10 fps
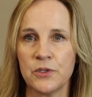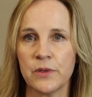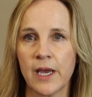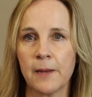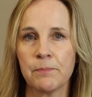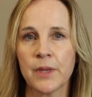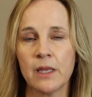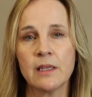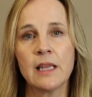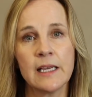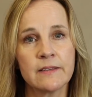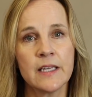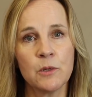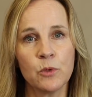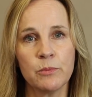do that. And the last
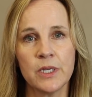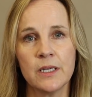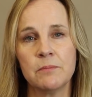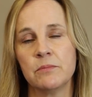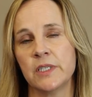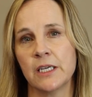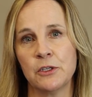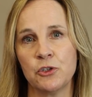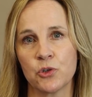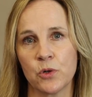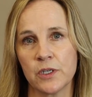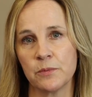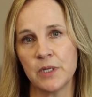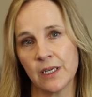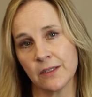thing would be daily chores,
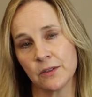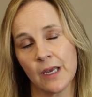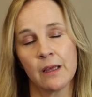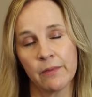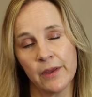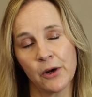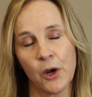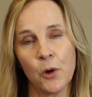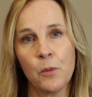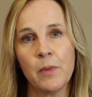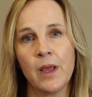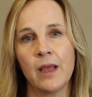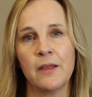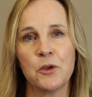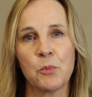because they're home
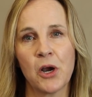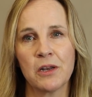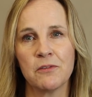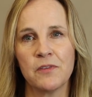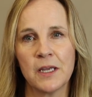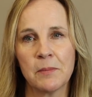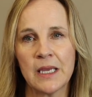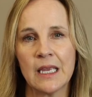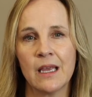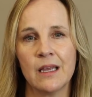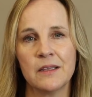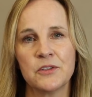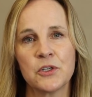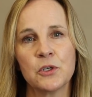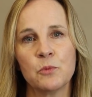and they're part of the family, and
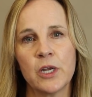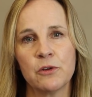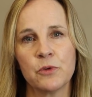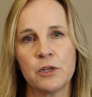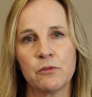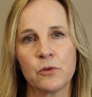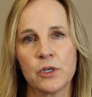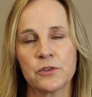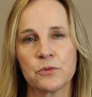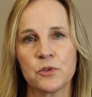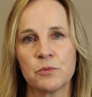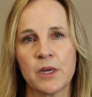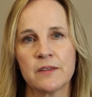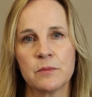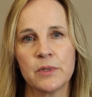it's a good way to reinforce
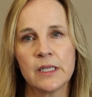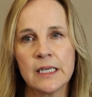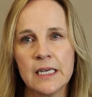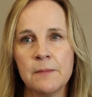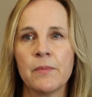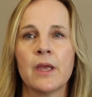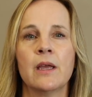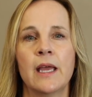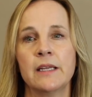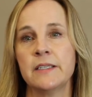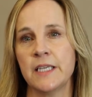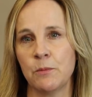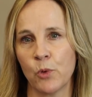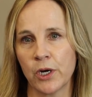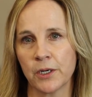responsibility and
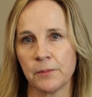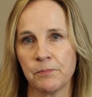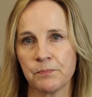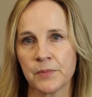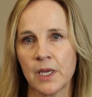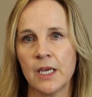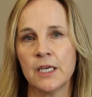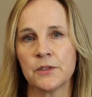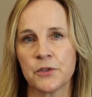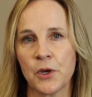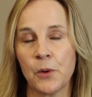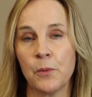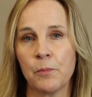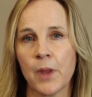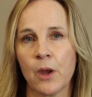teamwork.
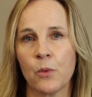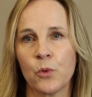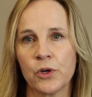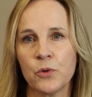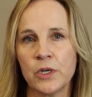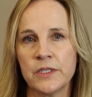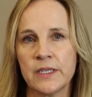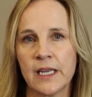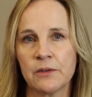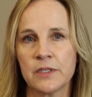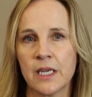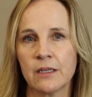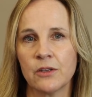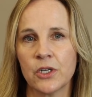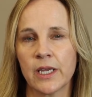So we're going to now take
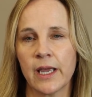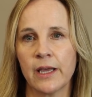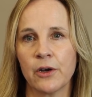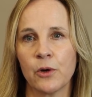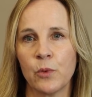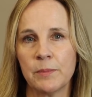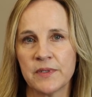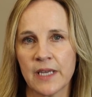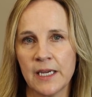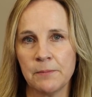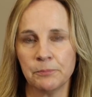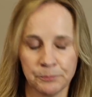a look at our website.